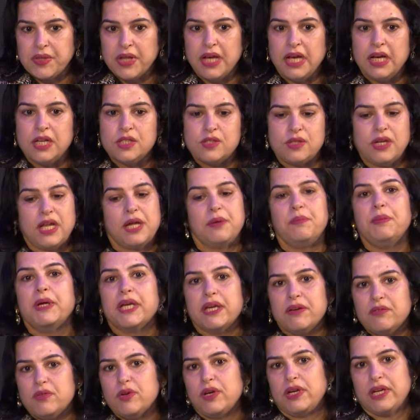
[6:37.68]
So let me
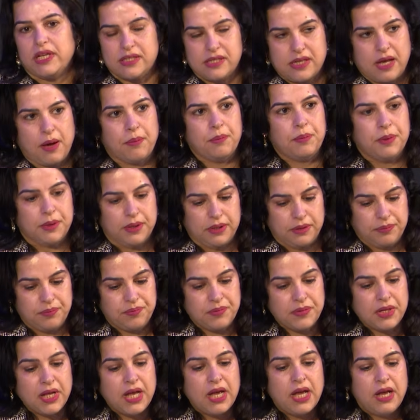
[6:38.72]
give you an example.
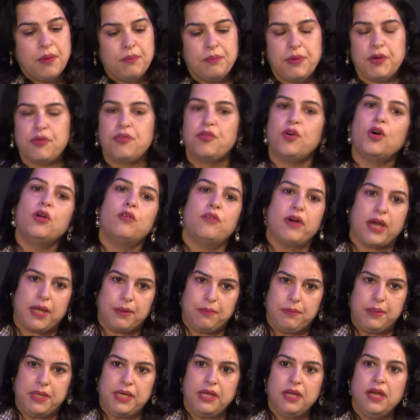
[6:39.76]
Before
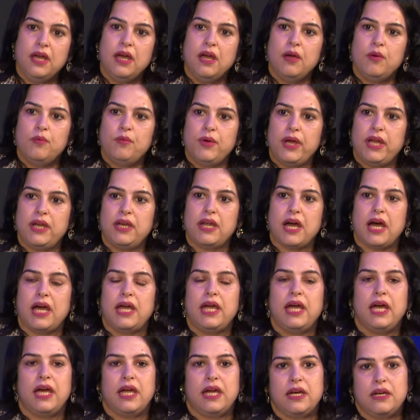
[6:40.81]
Wibey, when I
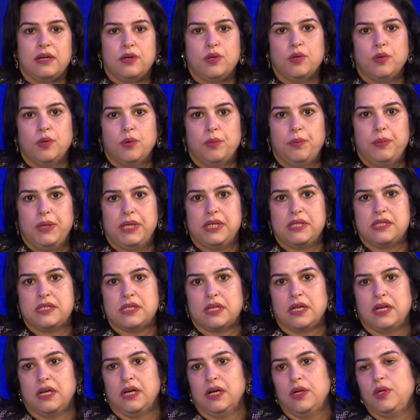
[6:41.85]
had to build
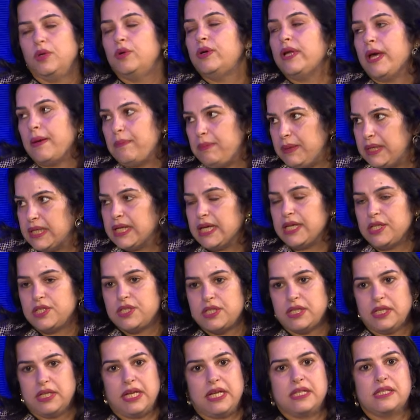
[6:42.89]
a node
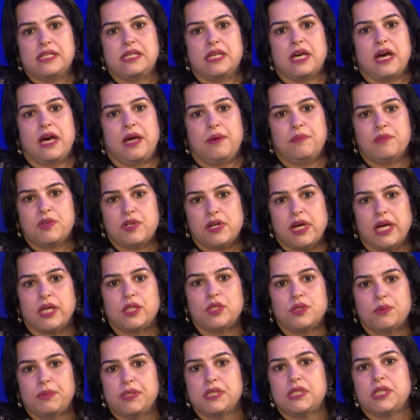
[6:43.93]
application, let's say I am trying
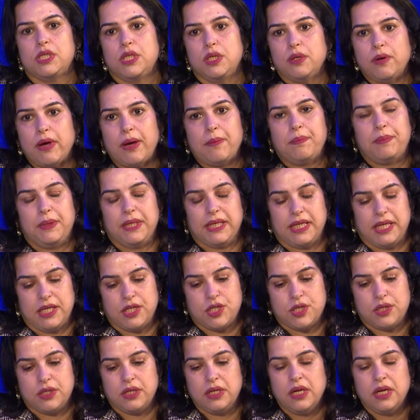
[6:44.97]
to build a new
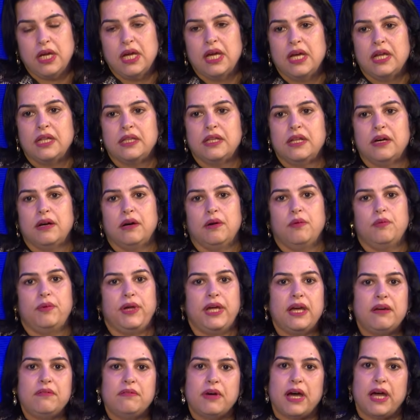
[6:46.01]
application, the
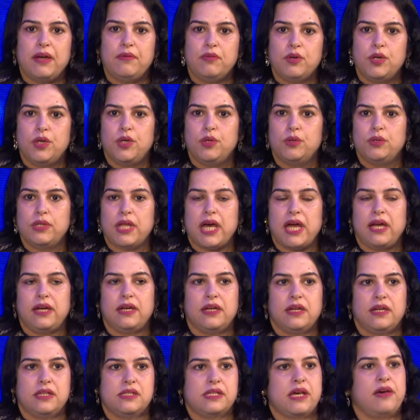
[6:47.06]
way I would do
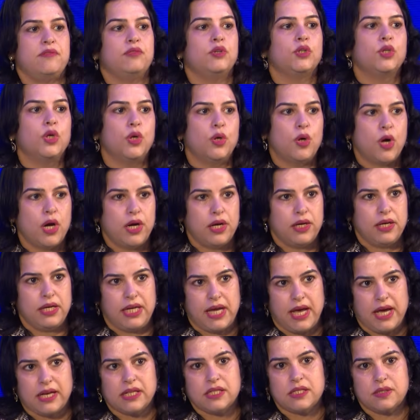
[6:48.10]
that is I would go on
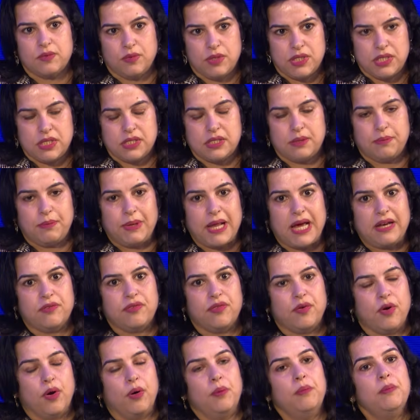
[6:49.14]
DX, which is the
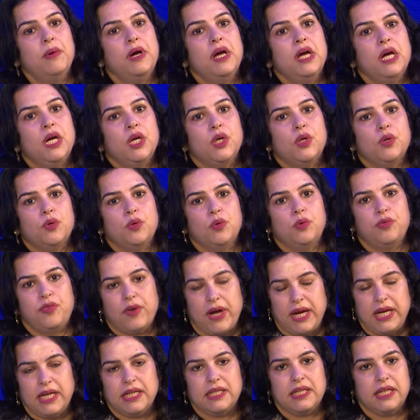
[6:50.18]
platform, to
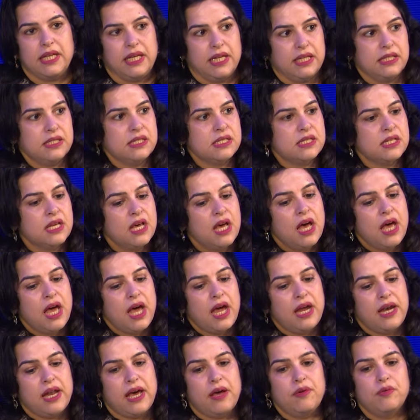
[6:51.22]
find things,
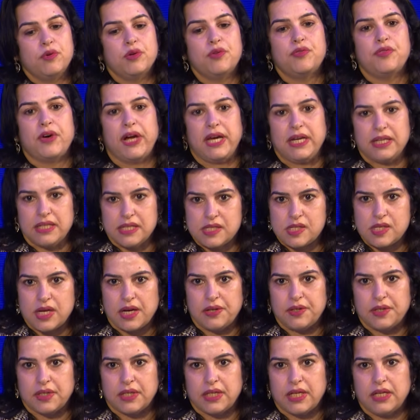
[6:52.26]
and I would find the
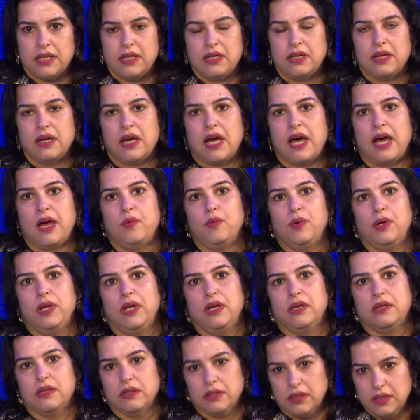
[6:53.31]
starter kit, I
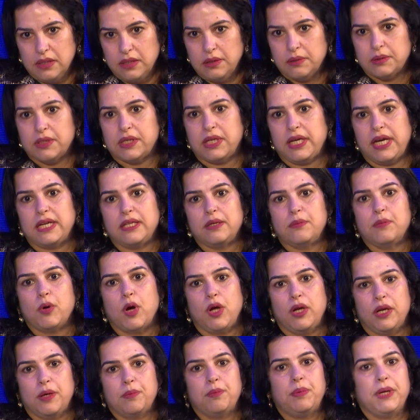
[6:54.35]
will create the
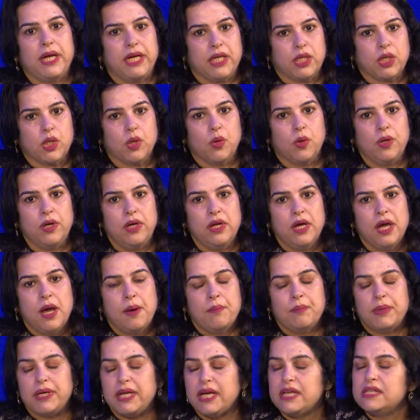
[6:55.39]
boilerplate code,
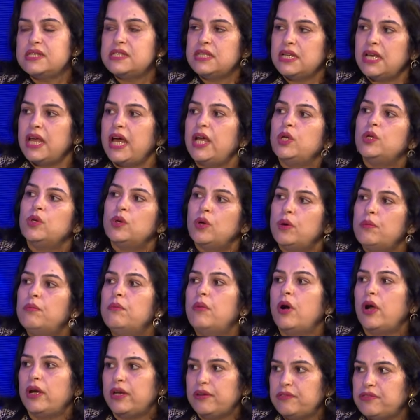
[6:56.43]
but I still had to go
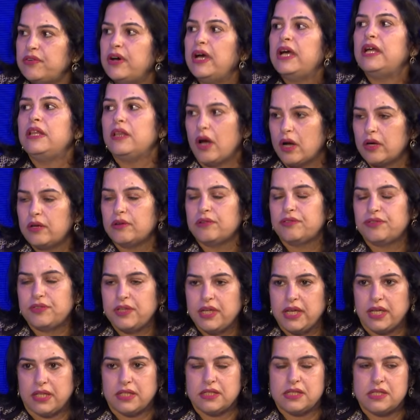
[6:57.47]
modify a lot of
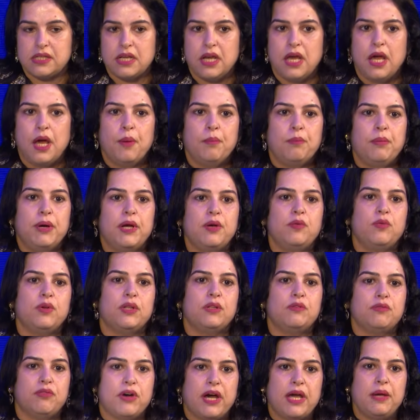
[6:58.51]
things. But with
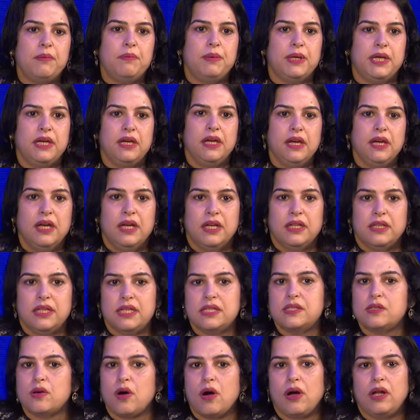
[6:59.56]
Wibey,
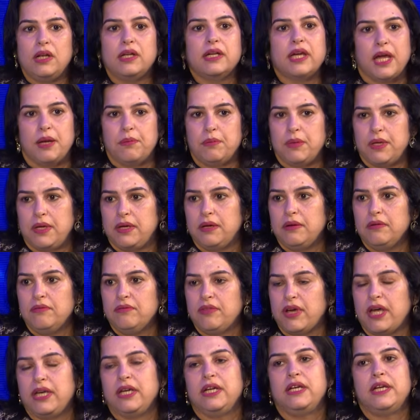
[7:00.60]
this all can be
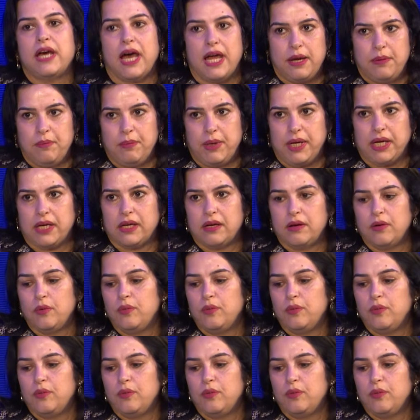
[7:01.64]
very dynamic.